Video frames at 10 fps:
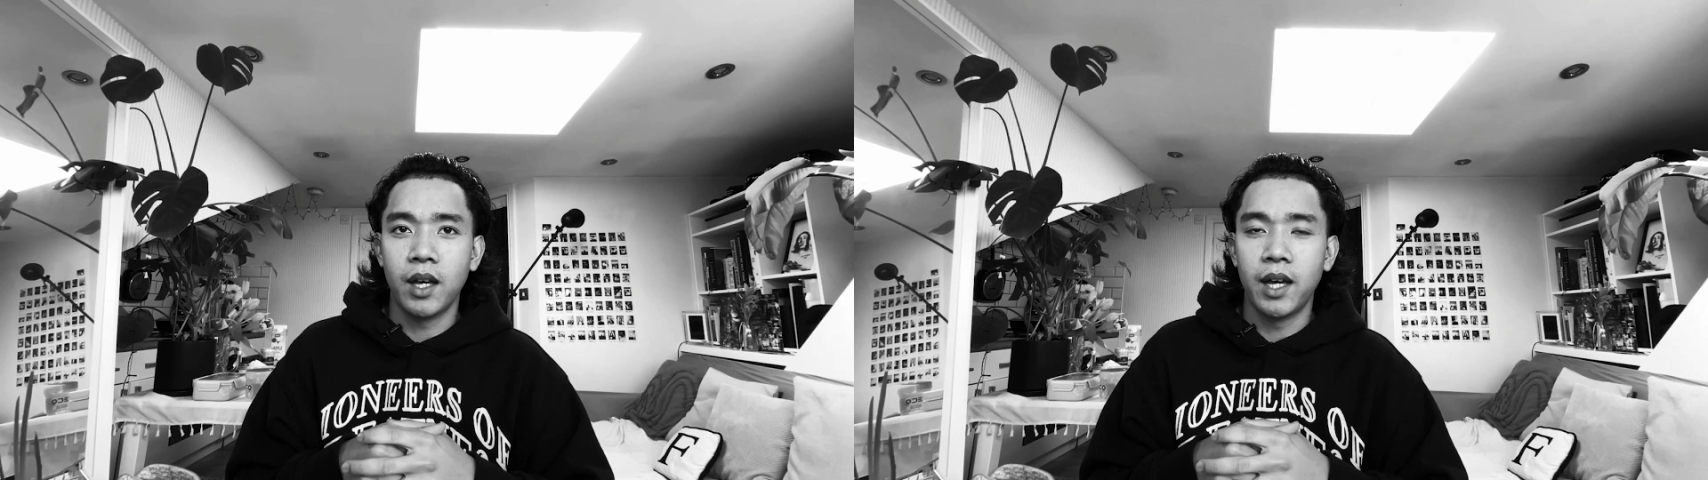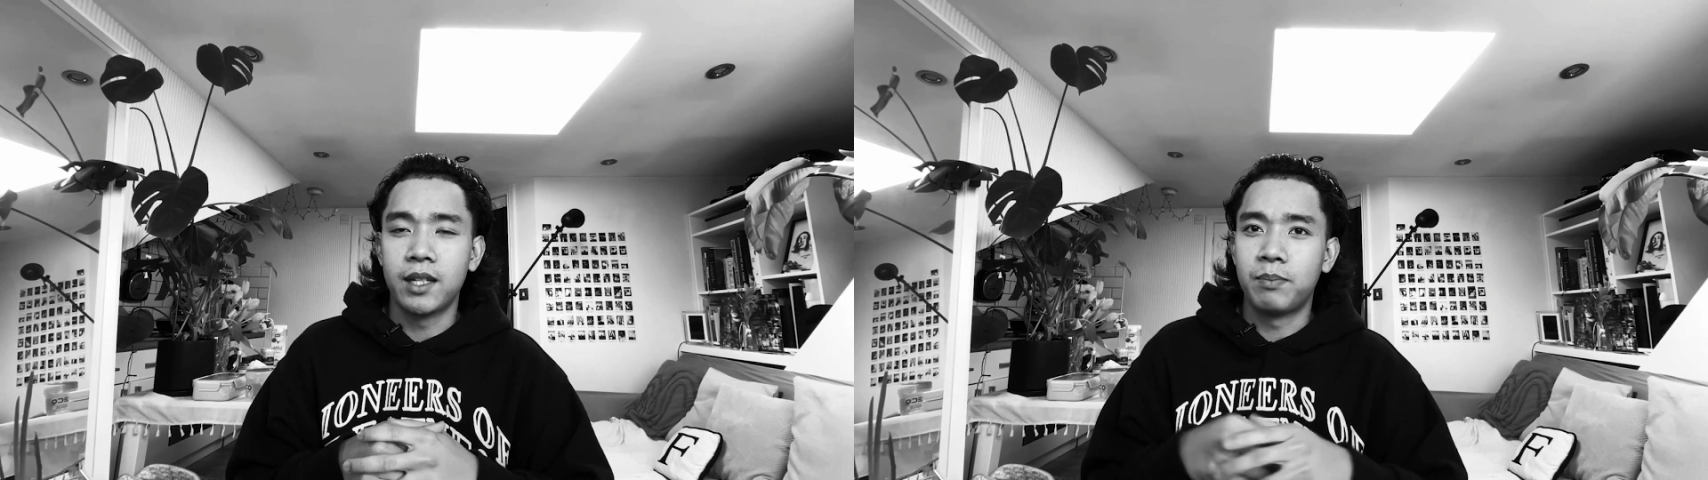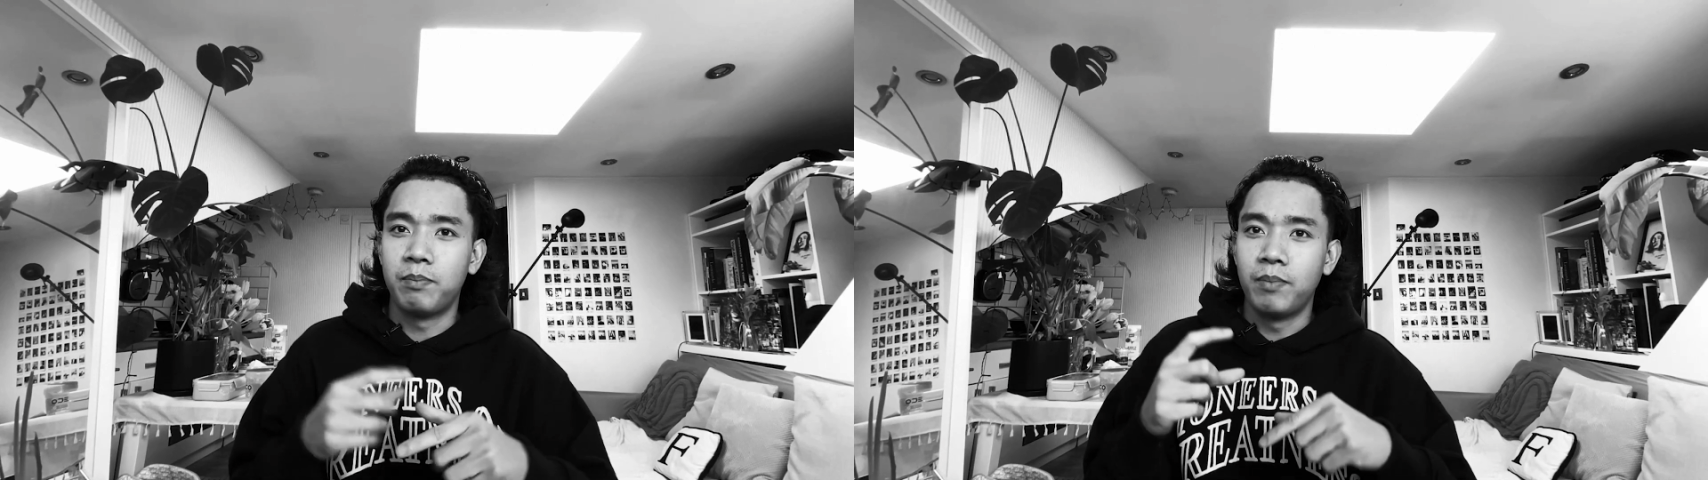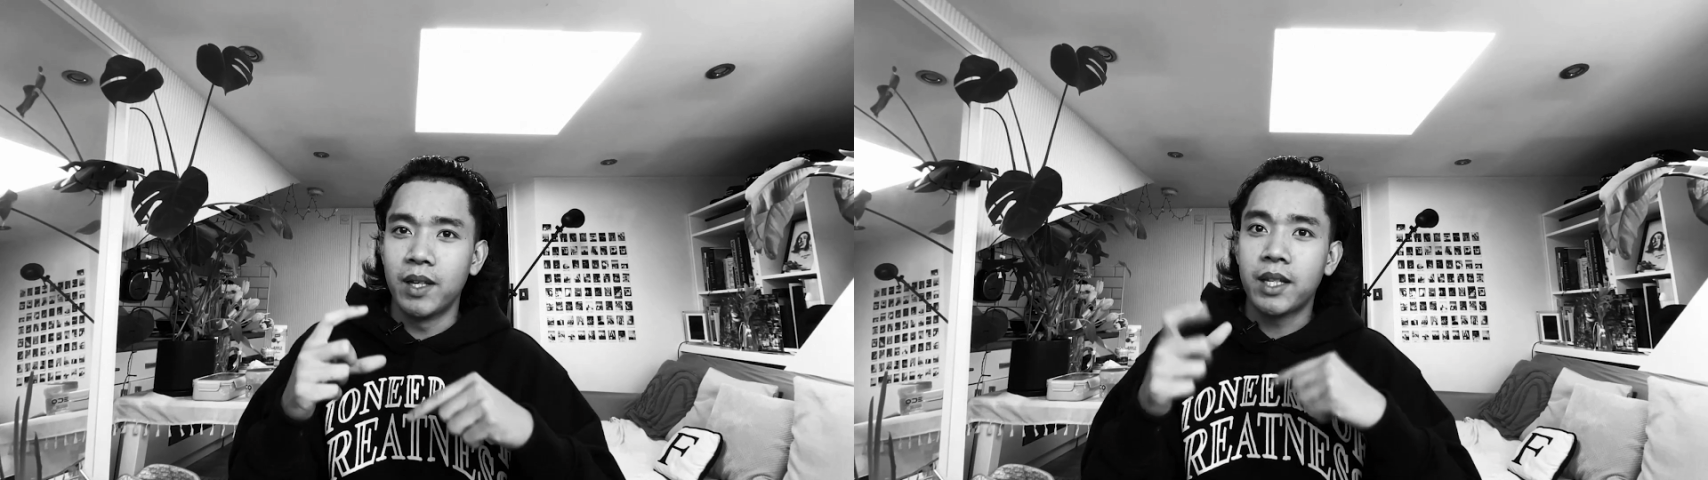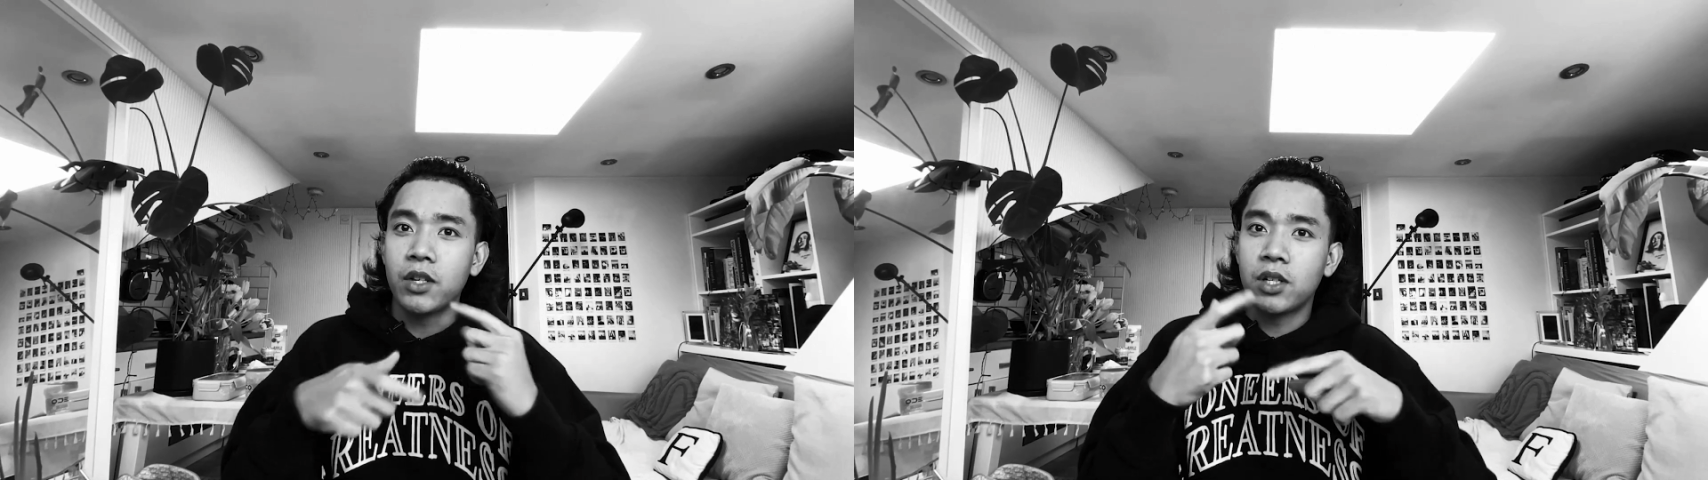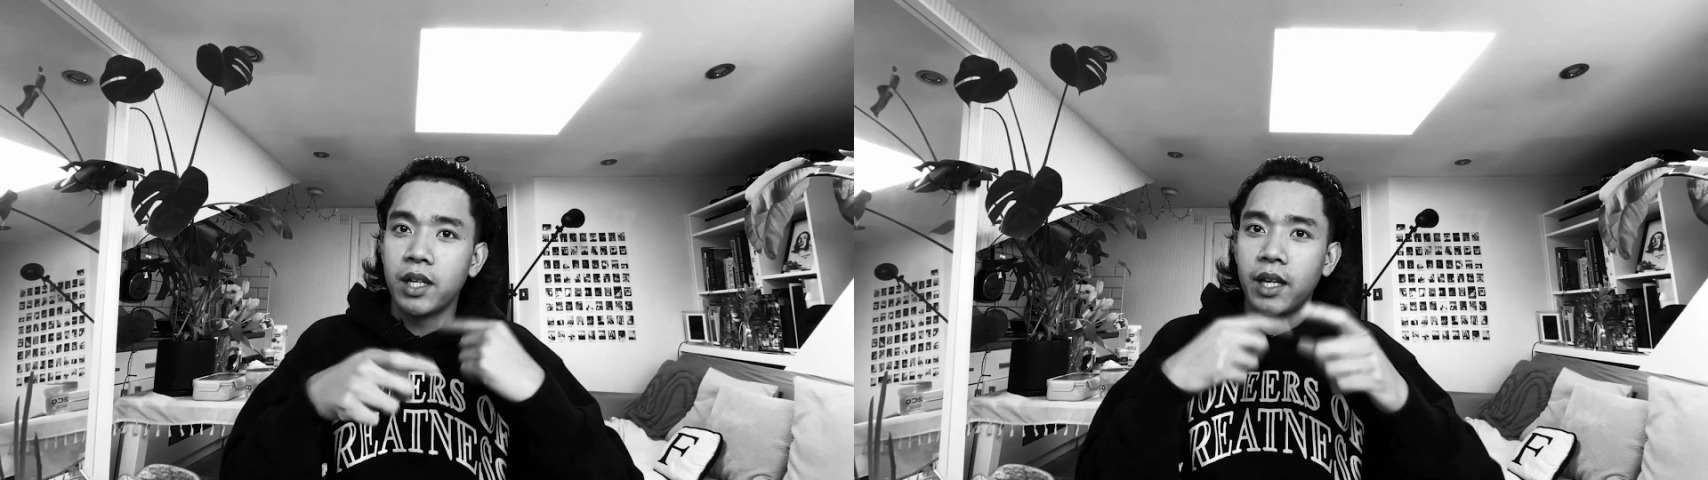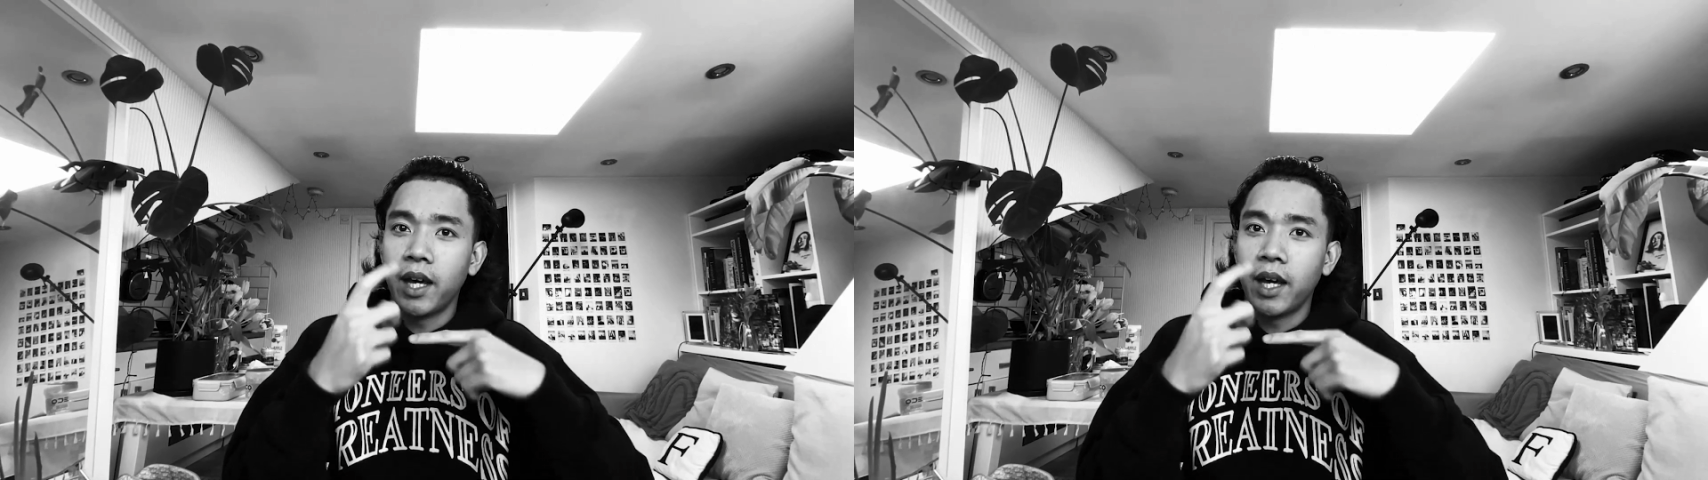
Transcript: it's essentially, it